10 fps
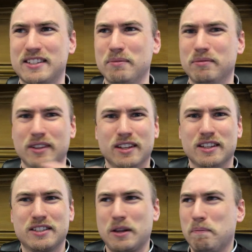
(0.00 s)

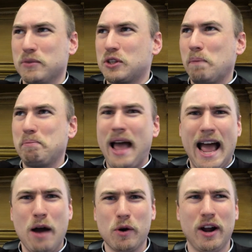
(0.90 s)
Some
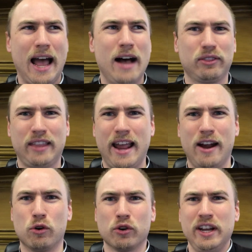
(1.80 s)
power out
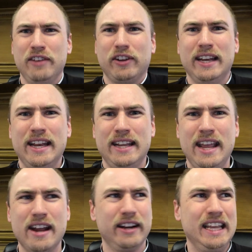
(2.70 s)
there or even in here.